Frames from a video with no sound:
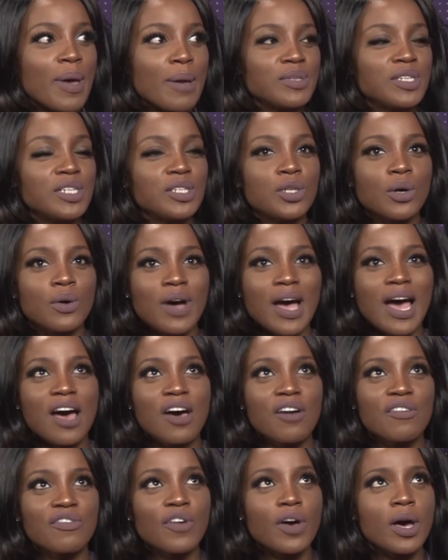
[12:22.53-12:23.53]
Pepsi don't
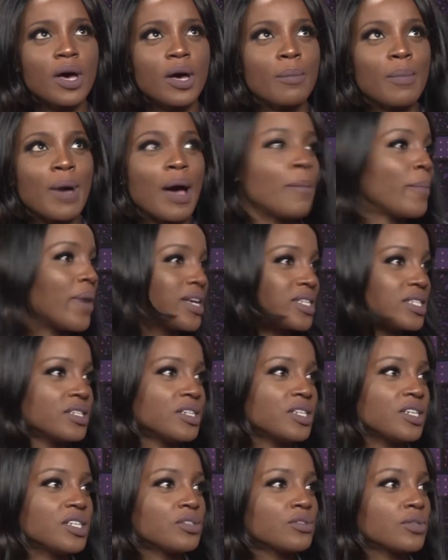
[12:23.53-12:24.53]
have
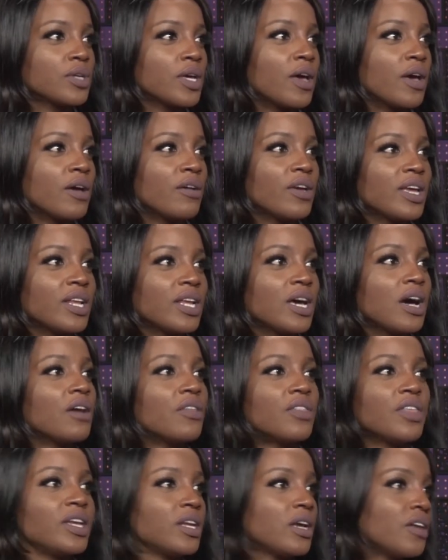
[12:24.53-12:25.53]
ambassadors in
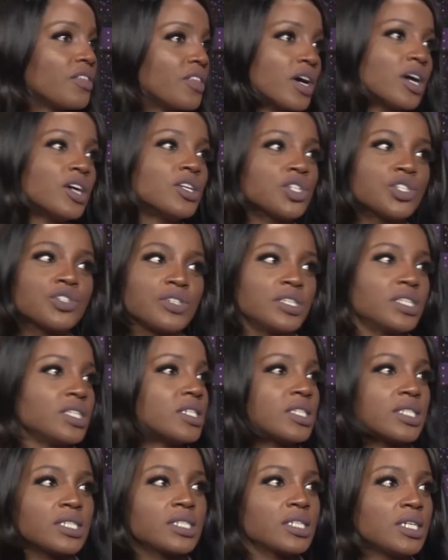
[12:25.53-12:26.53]
other
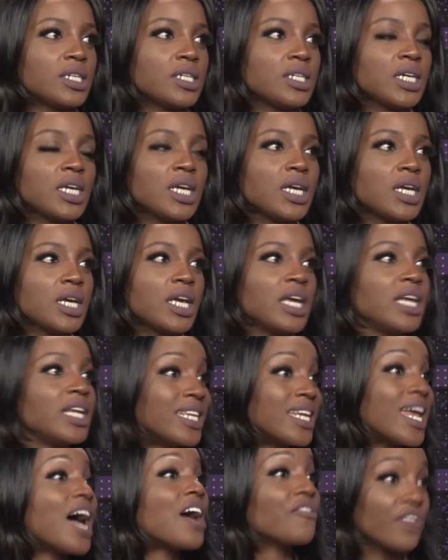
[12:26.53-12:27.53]
countries.
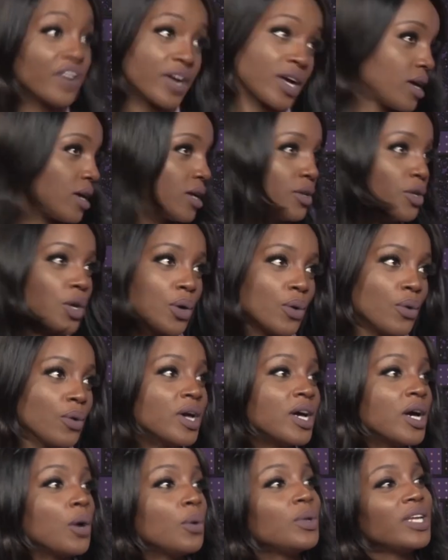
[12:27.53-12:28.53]
In Africa, no.
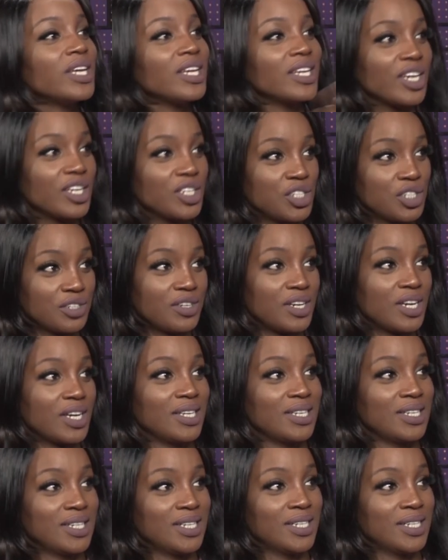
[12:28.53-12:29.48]
Only in Nigeria.